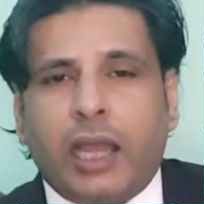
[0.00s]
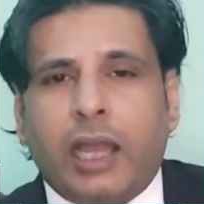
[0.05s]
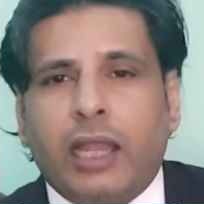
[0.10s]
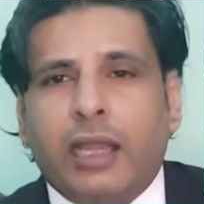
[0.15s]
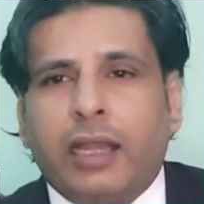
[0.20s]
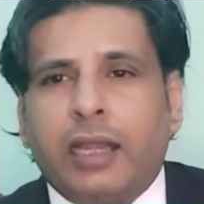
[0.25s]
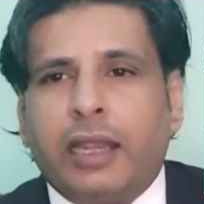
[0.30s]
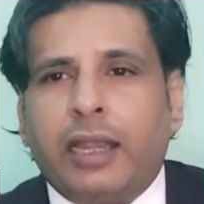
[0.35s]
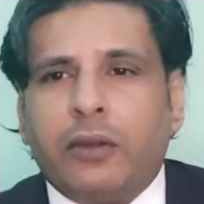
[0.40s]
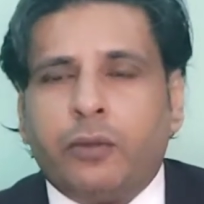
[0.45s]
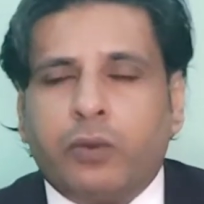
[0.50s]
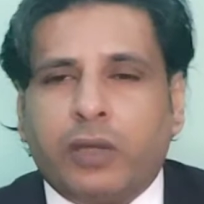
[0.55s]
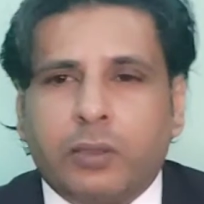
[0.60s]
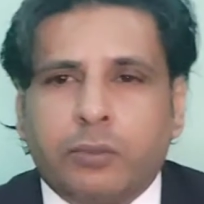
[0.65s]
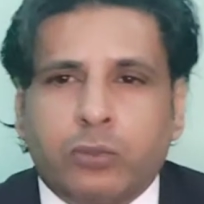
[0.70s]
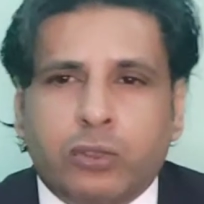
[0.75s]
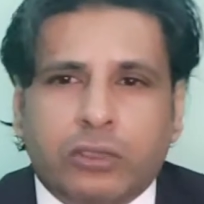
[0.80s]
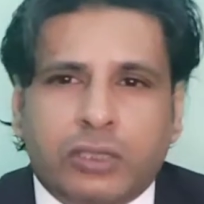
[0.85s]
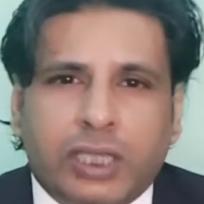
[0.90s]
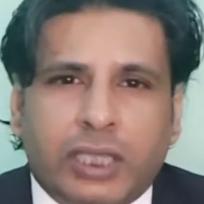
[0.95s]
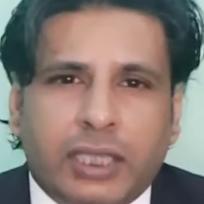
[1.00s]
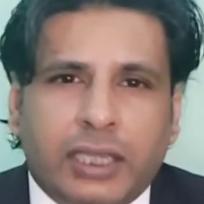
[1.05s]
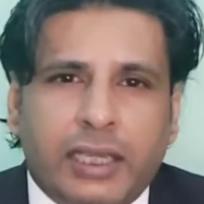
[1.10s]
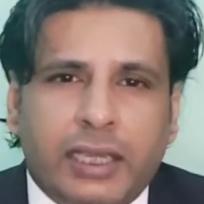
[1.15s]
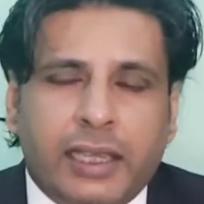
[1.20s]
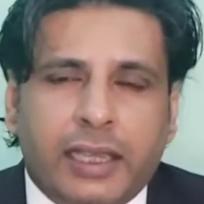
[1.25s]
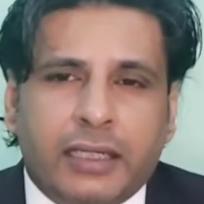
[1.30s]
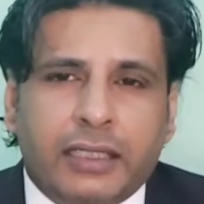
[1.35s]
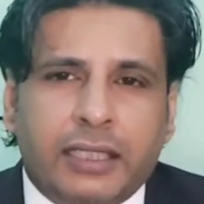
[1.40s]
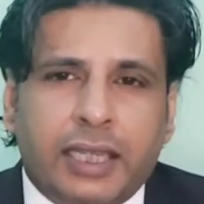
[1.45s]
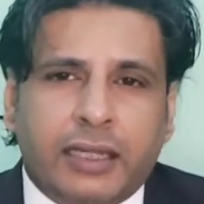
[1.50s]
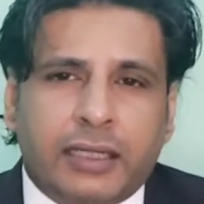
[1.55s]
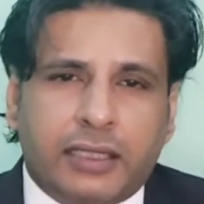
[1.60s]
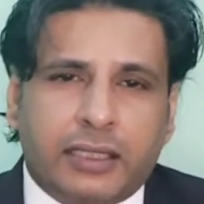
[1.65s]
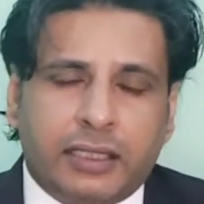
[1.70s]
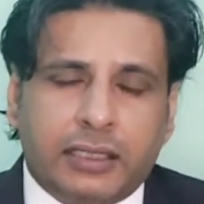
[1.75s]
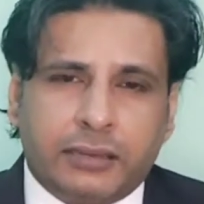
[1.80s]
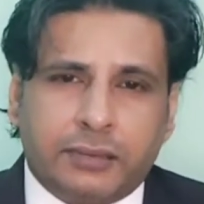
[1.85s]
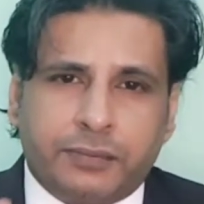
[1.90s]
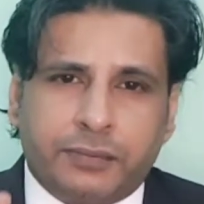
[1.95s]
I'll add one more thing here,
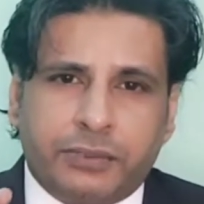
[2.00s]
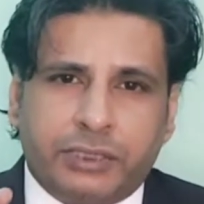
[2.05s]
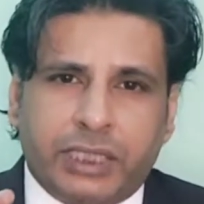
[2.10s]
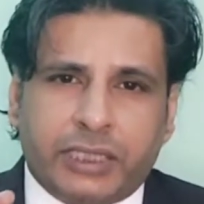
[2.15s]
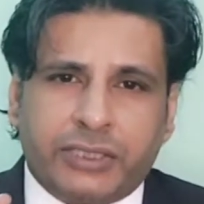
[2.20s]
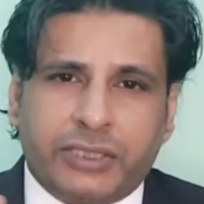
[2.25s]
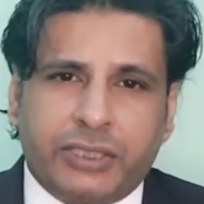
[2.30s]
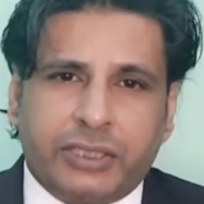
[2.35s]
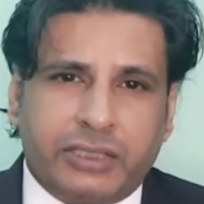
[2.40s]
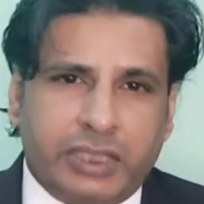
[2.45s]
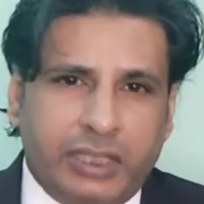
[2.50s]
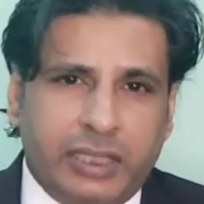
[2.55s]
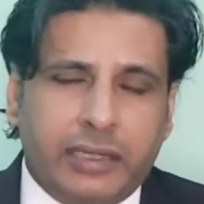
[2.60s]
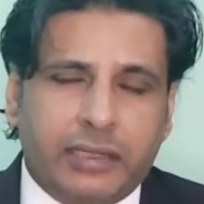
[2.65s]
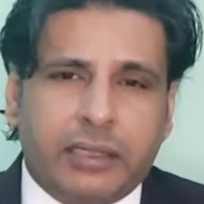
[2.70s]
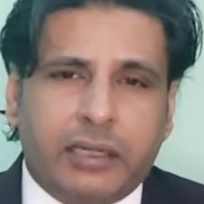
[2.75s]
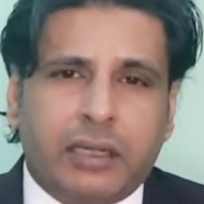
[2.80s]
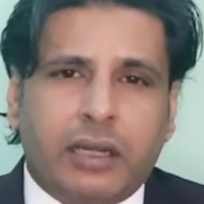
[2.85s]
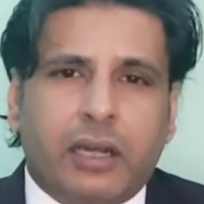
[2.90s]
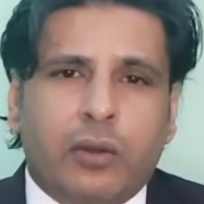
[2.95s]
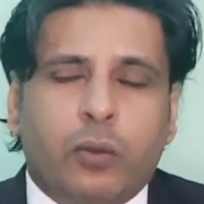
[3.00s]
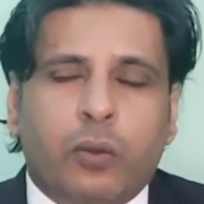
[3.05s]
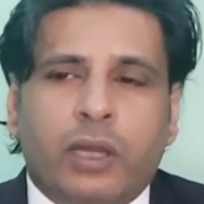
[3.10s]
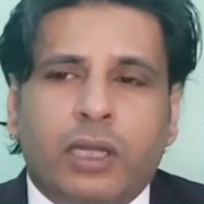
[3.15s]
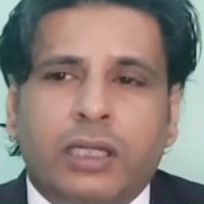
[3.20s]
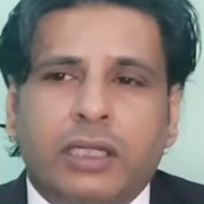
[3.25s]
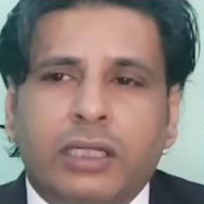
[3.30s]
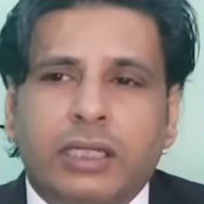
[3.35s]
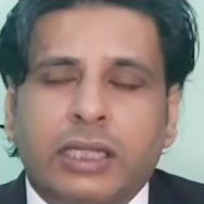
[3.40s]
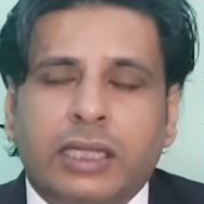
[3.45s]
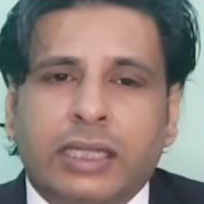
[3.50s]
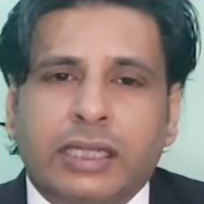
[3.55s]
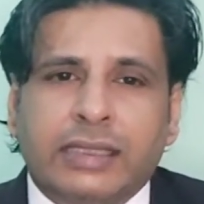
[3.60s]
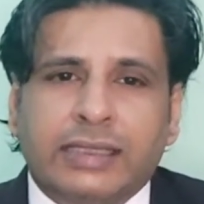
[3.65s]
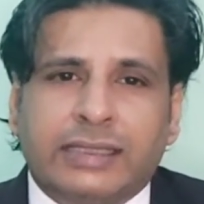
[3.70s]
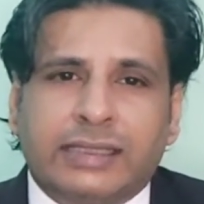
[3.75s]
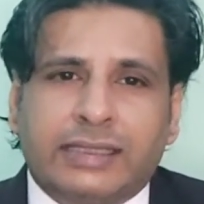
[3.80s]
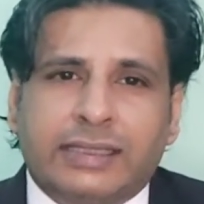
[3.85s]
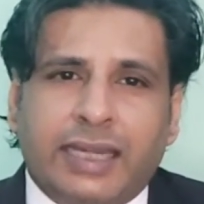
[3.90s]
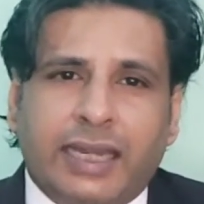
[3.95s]
that section 301
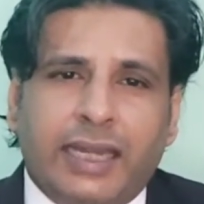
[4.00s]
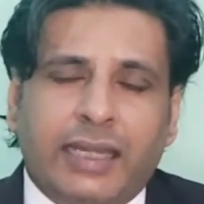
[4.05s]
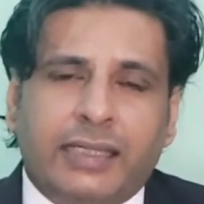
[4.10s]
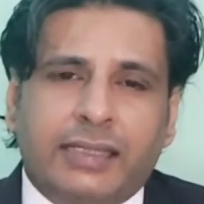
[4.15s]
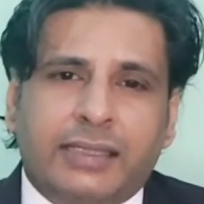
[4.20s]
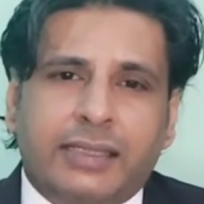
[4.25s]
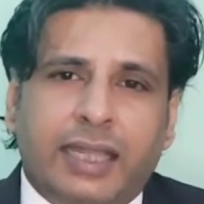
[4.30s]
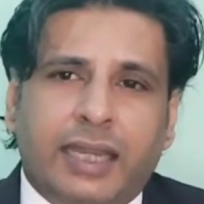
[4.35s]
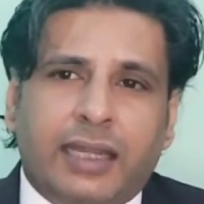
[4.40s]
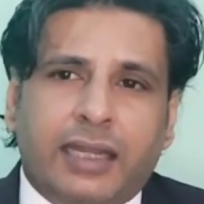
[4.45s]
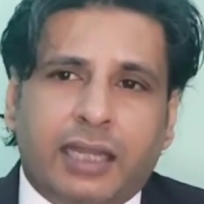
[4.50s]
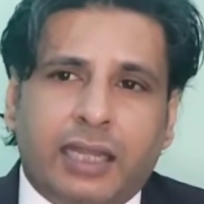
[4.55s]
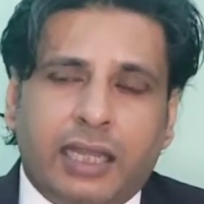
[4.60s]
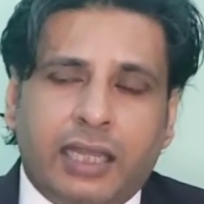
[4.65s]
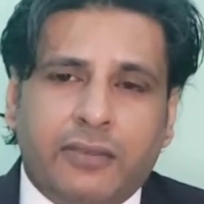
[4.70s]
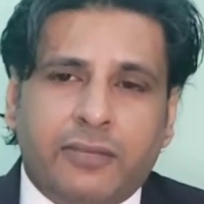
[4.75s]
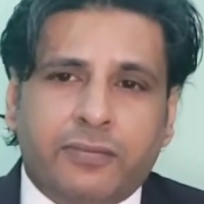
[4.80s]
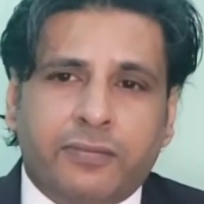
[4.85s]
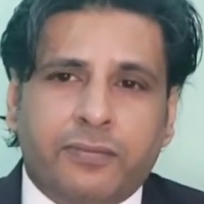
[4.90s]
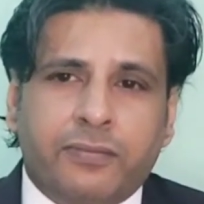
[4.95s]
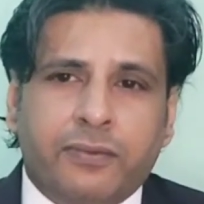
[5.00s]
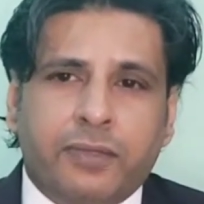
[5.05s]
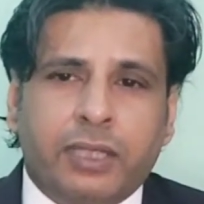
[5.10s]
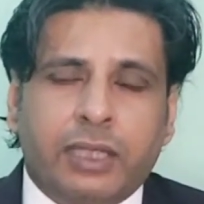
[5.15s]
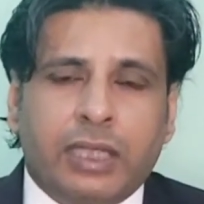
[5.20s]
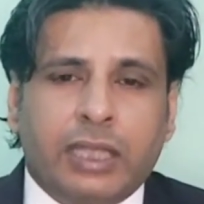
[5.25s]
states that if